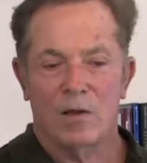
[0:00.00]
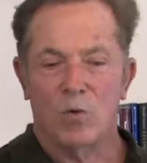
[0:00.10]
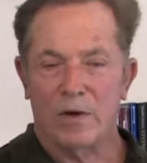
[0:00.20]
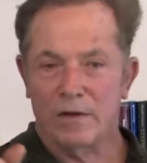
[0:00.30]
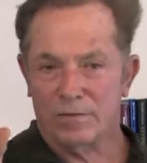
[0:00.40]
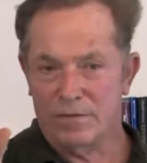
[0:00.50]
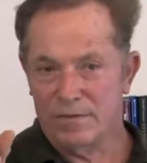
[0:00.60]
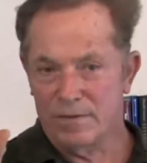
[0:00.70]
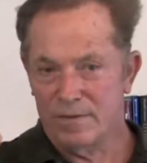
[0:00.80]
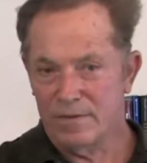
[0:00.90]
What if
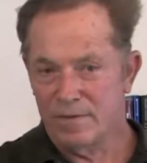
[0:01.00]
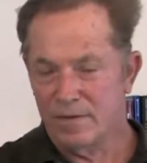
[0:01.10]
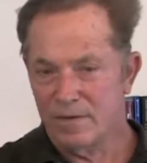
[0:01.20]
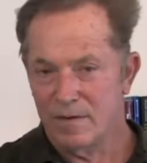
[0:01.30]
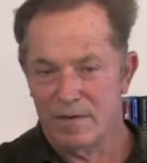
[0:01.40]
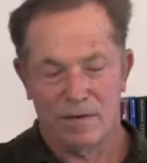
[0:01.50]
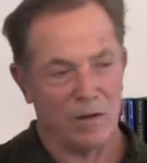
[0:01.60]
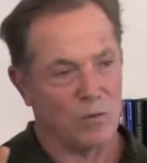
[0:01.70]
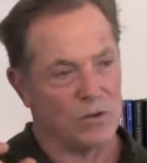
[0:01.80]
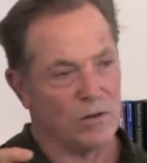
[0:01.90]

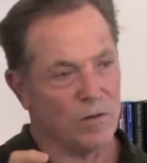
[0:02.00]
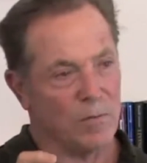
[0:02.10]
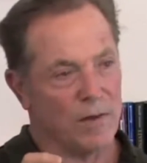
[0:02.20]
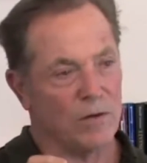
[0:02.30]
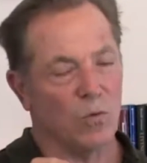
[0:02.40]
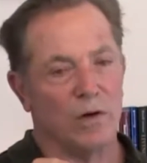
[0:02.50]
there was another method?